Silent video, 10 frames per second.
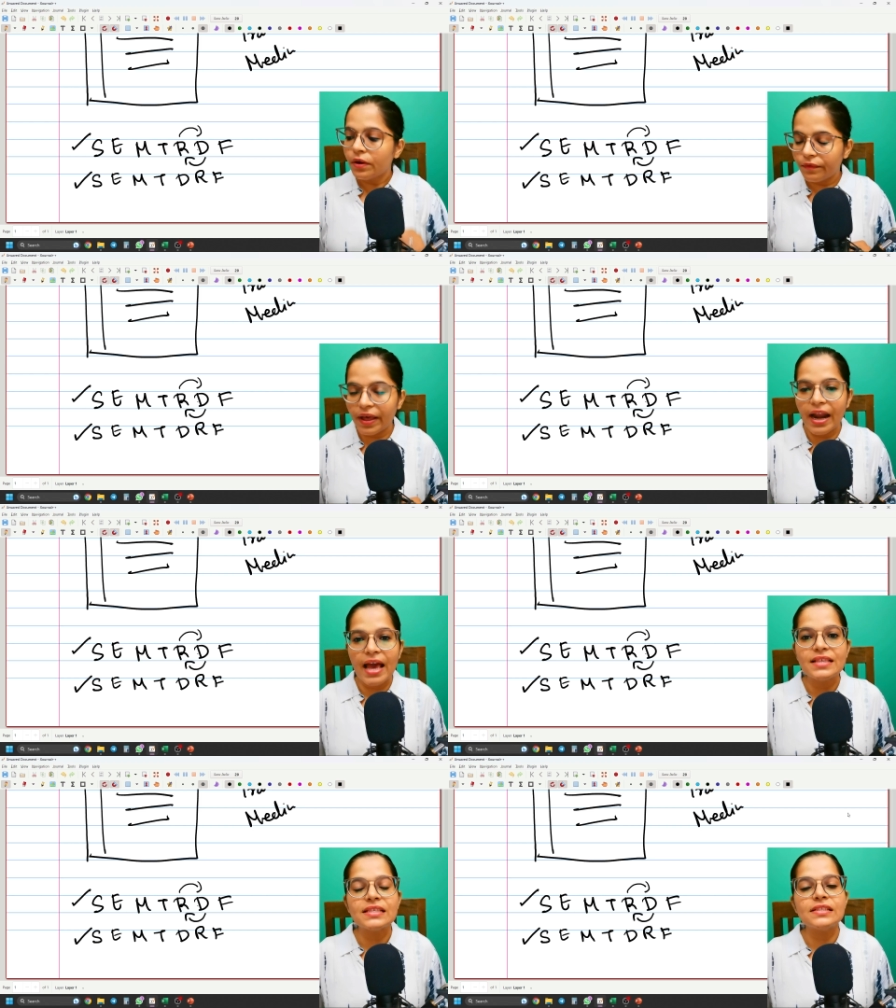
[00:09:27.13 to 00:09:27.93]

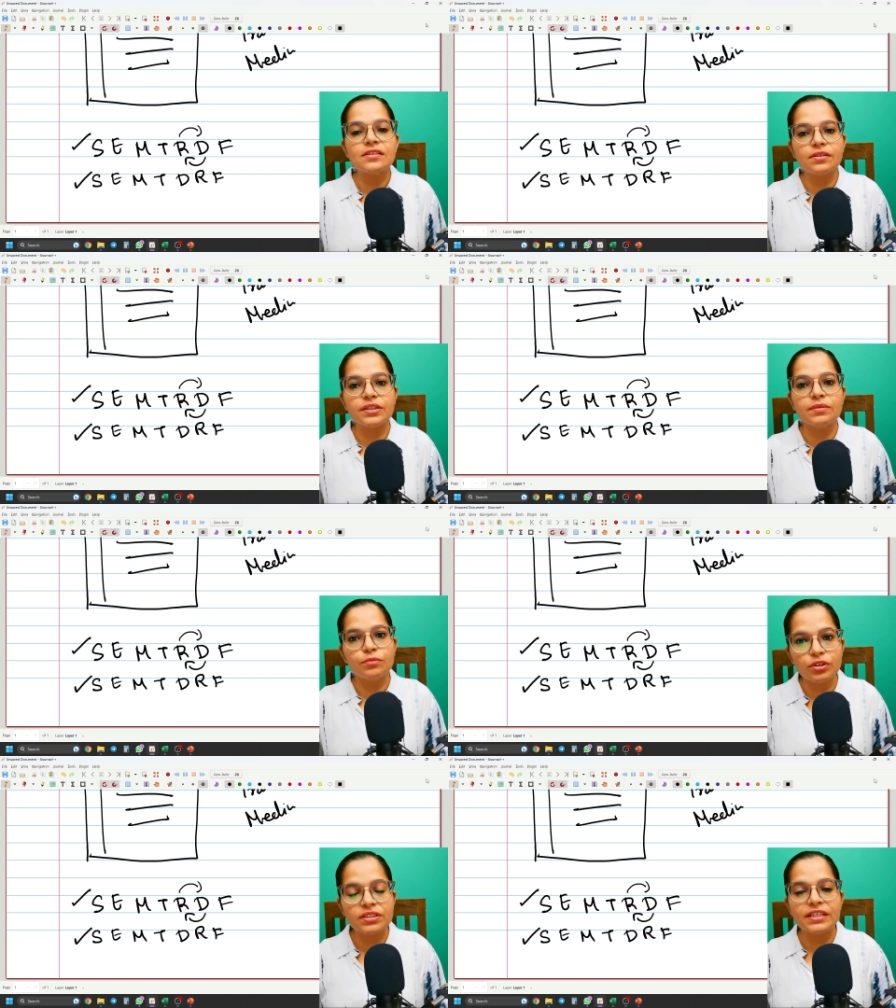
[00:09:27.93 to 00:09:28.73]
Whereas in
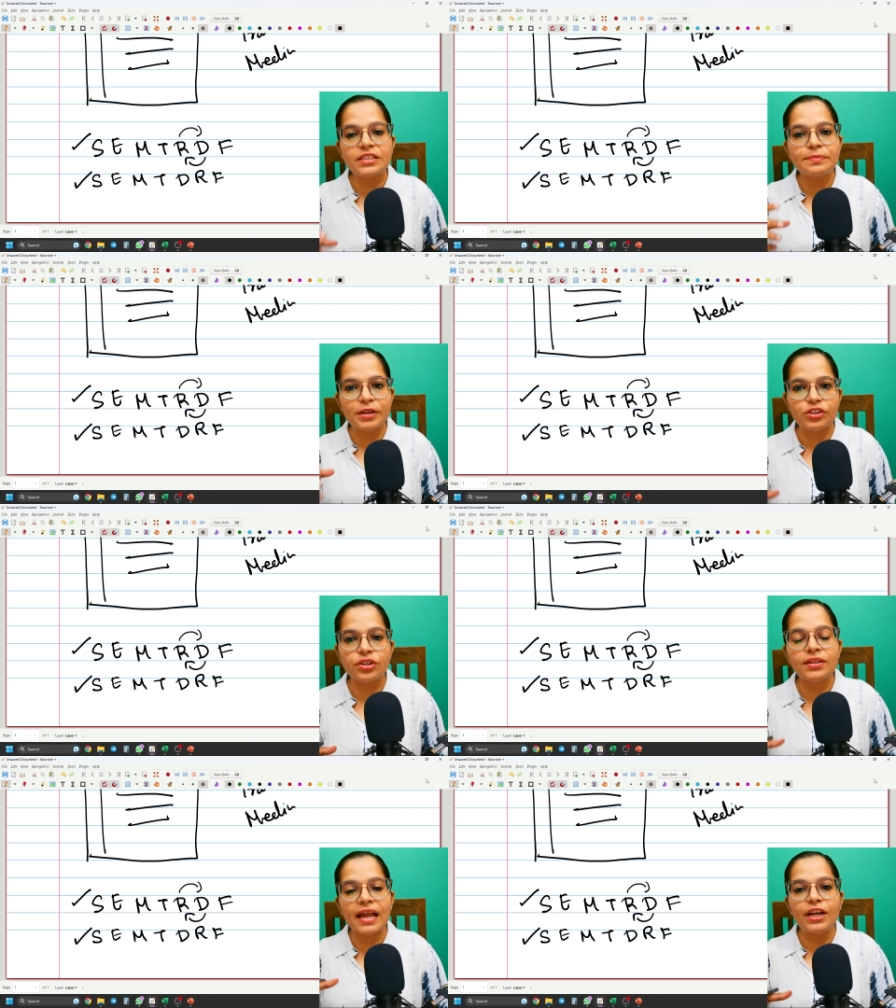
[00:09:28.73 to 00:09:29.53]
certain books, it is
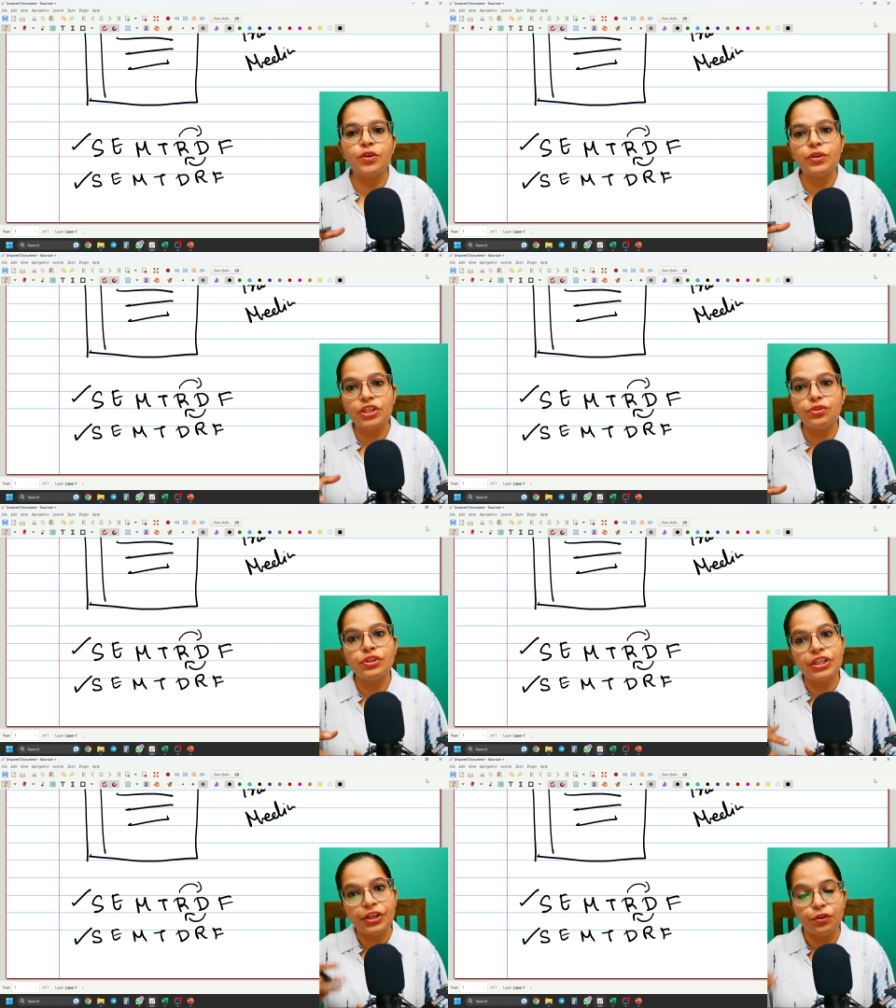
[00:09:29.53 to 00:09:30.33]
mentioned that you need
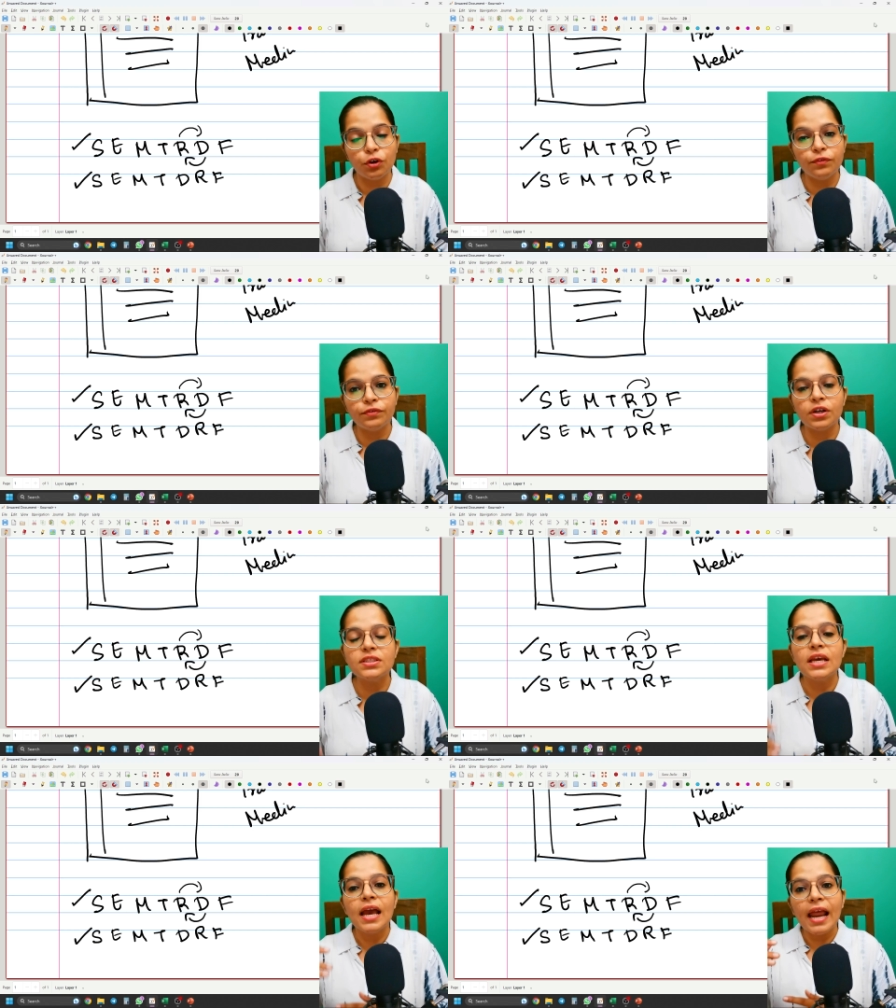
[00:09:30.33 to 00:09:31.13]
to decode
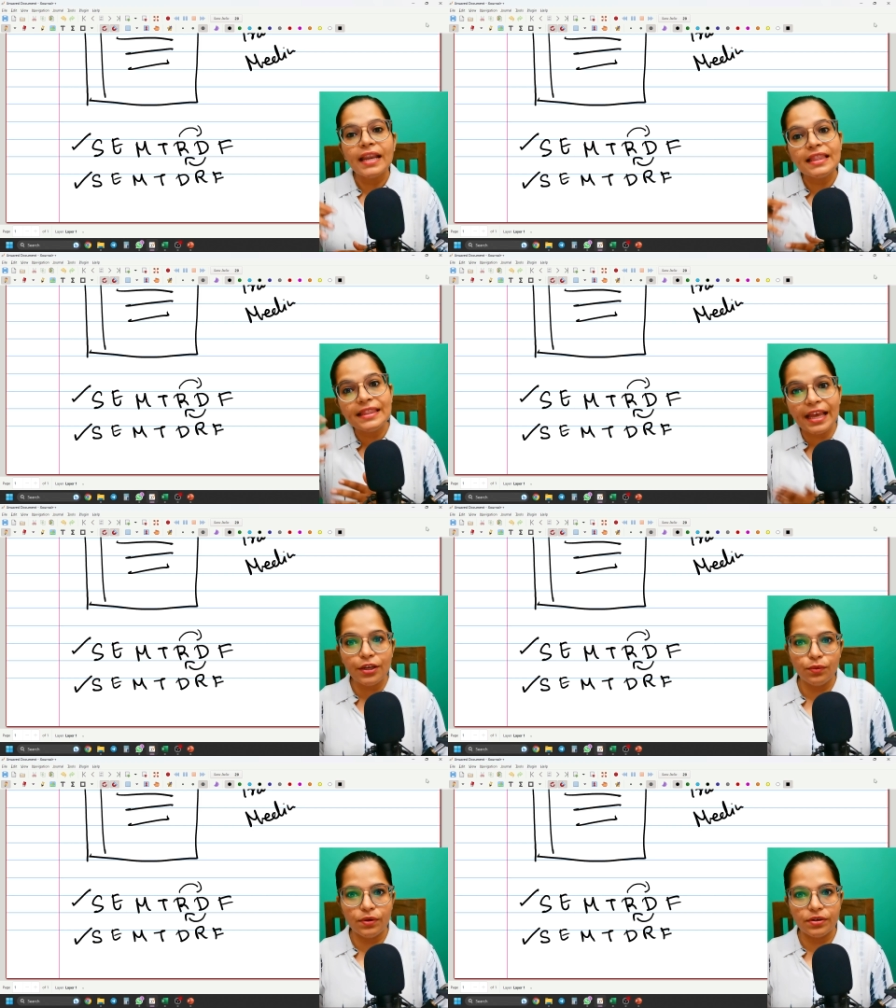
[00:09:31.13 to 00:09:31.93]
first and
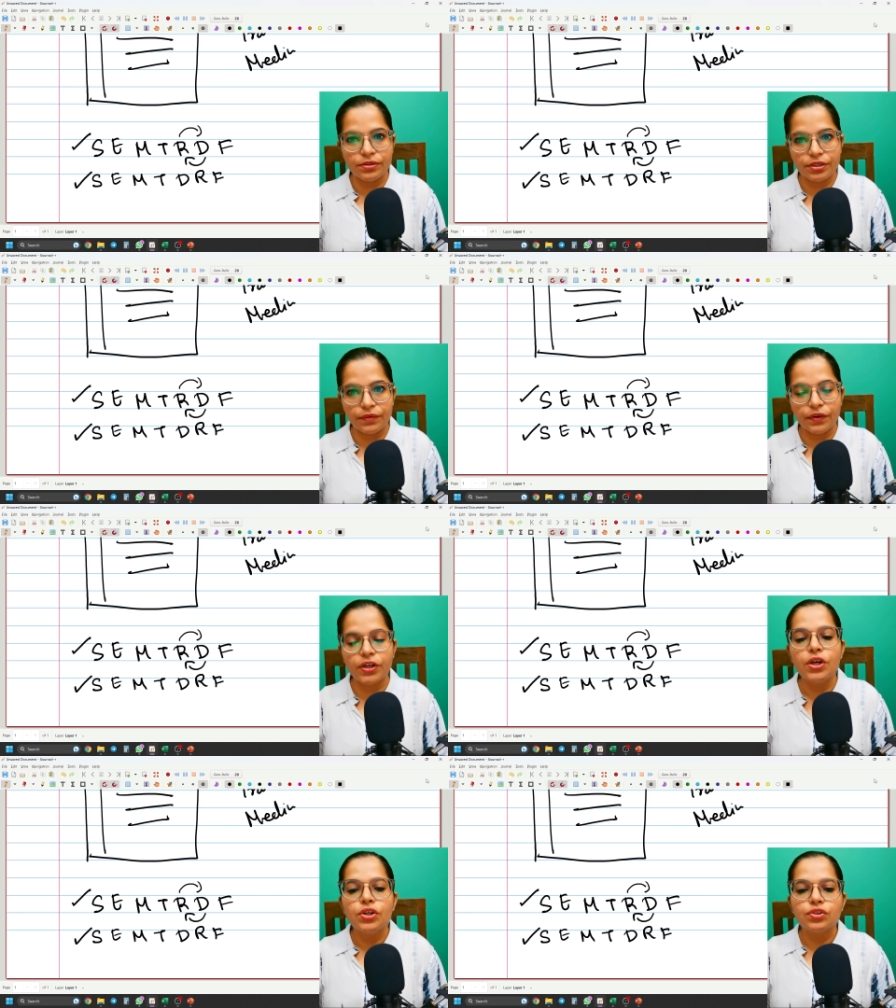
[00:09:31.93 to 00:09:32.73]
then you will receive it.